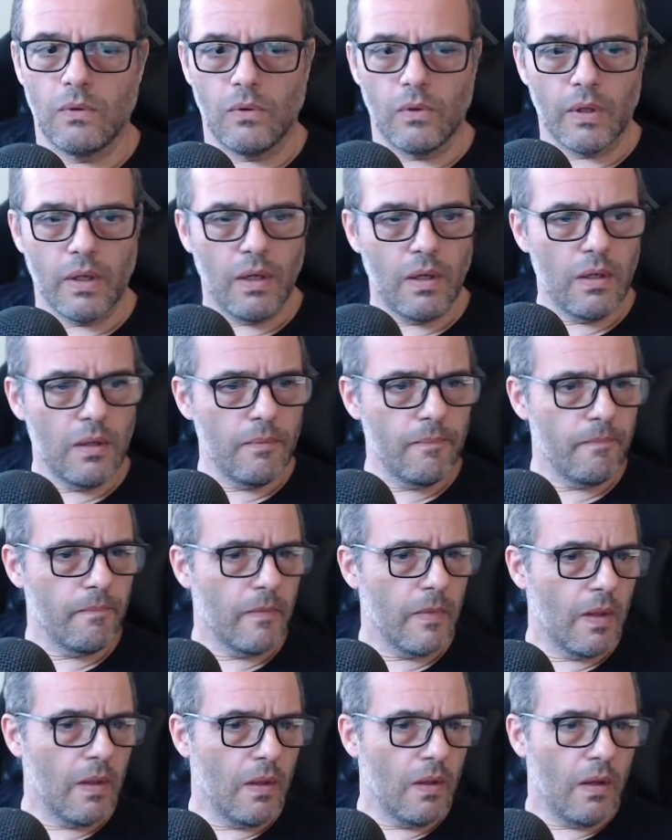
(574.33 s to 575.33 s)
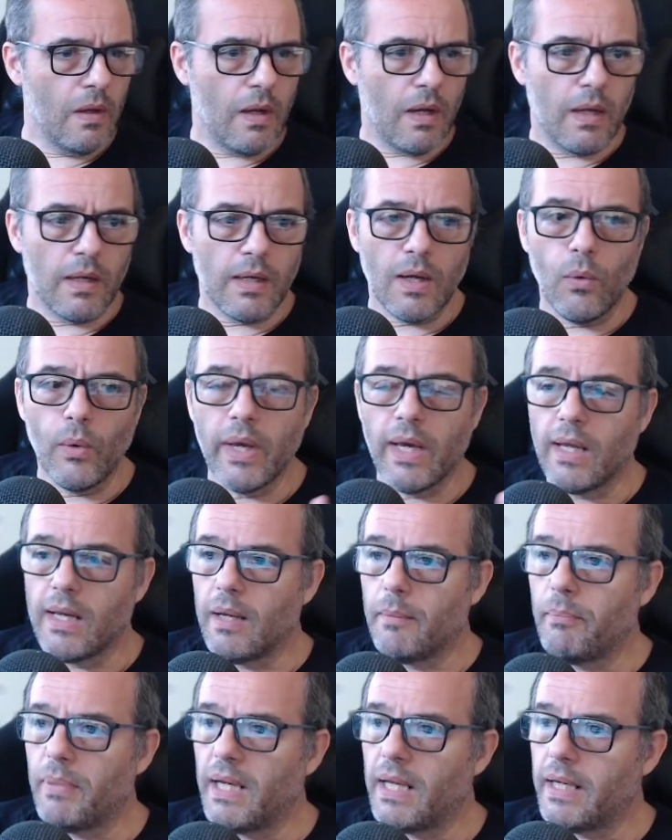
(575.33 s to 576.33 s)
Okay, and now we can
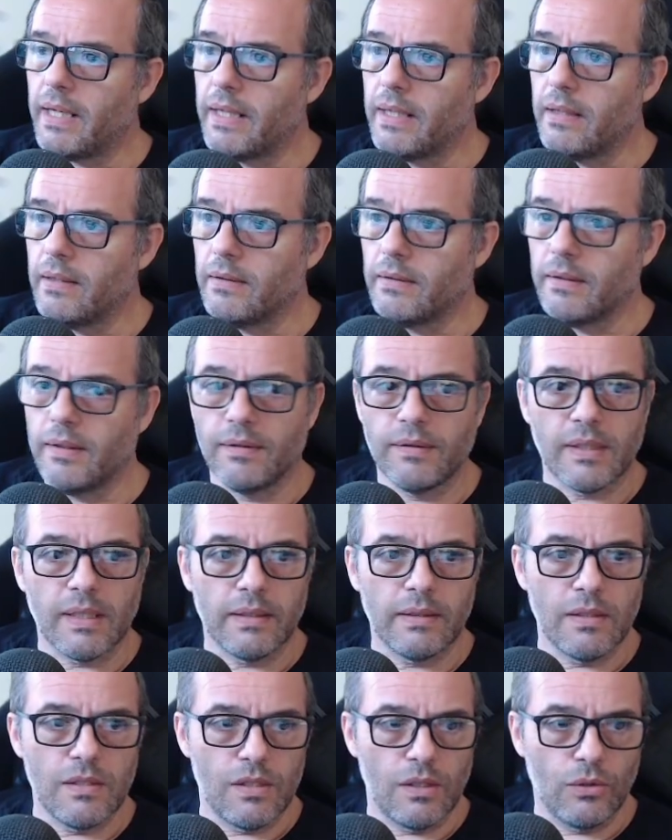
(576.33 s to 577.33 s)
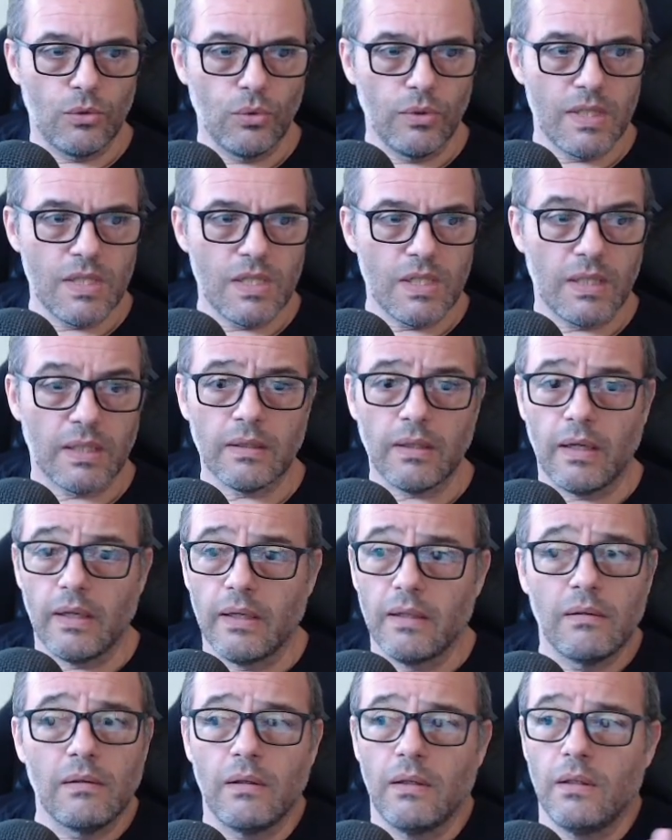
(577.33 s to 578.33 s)
apply the strategy to the chart,
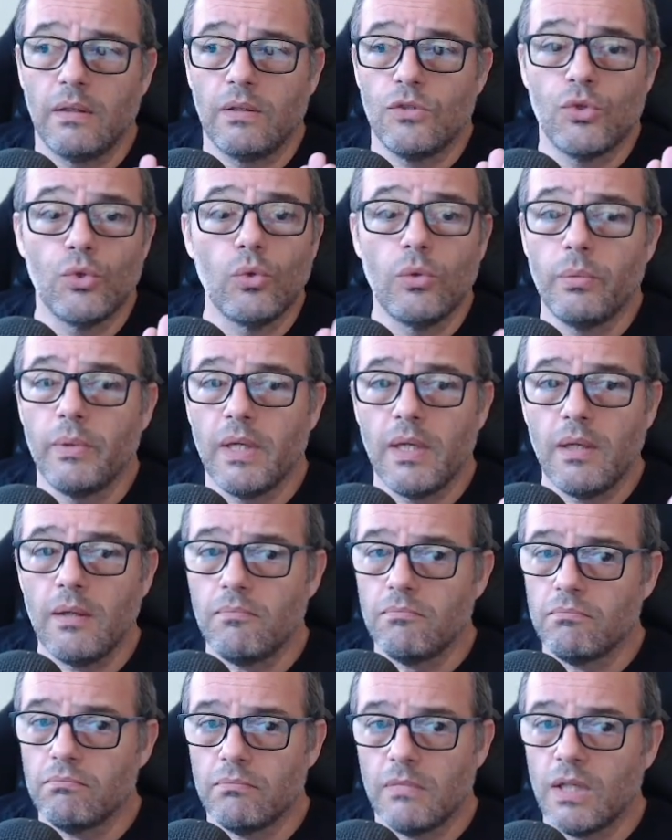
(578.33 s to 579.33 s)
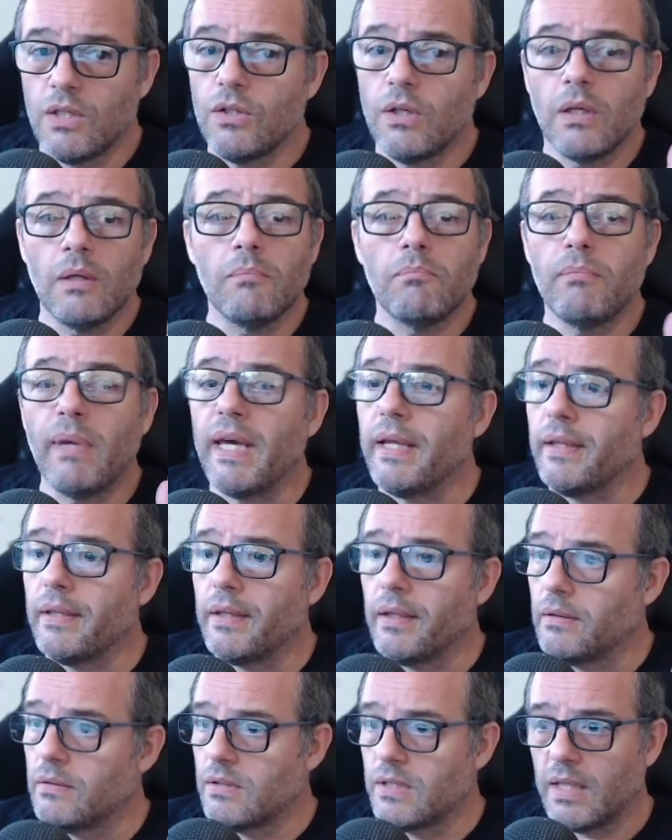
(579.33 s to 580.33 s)
and it should be
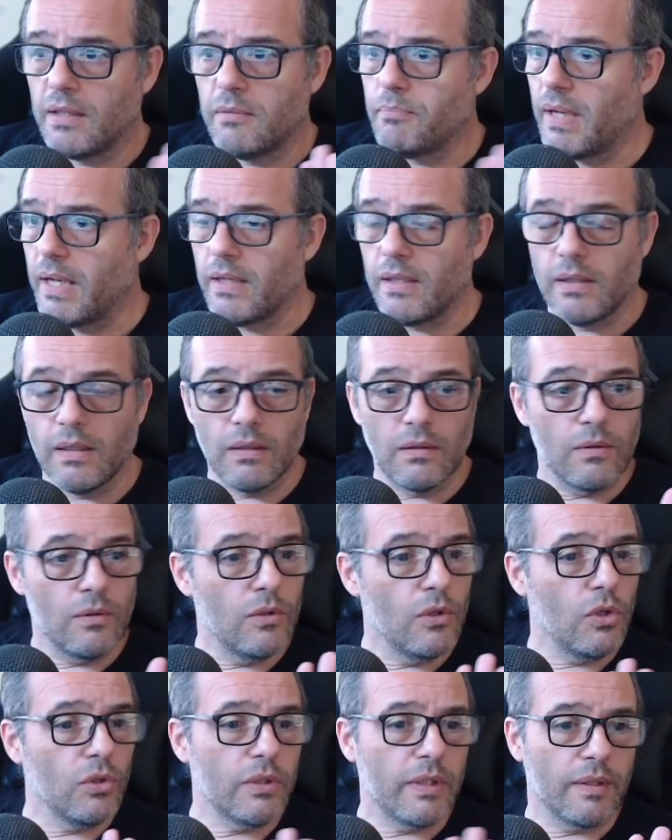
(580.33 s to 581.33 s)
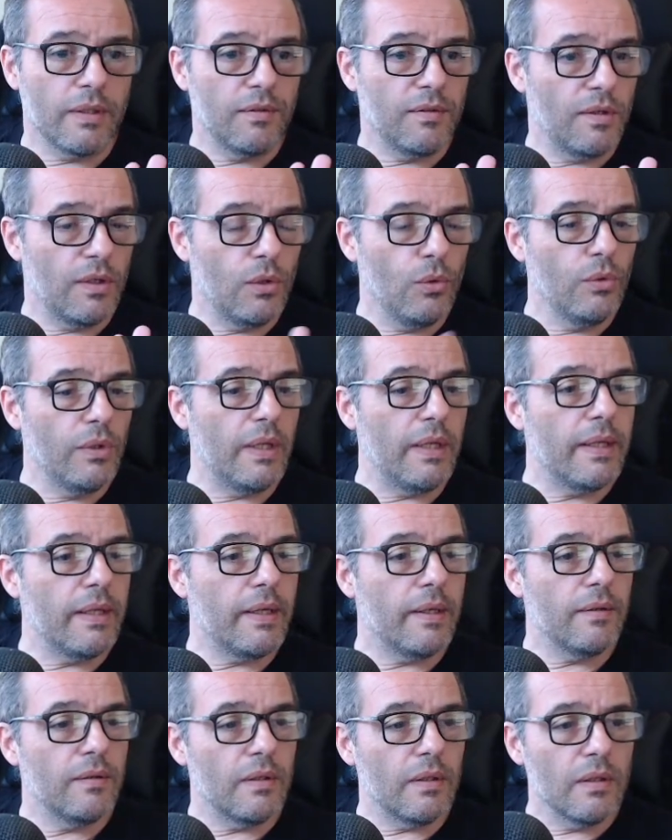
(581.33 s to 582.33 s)
painting, just painting, not executing
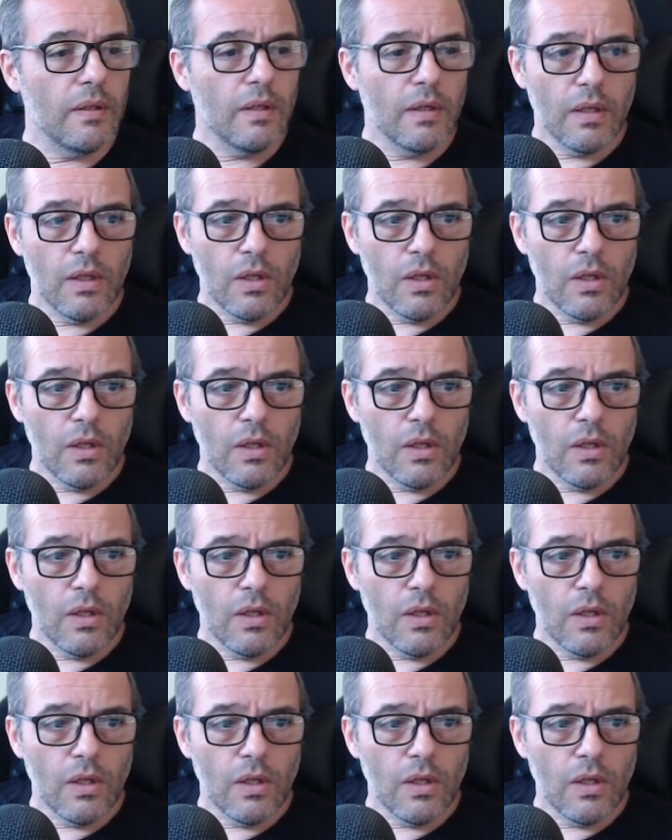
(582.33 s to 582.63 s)
nothing.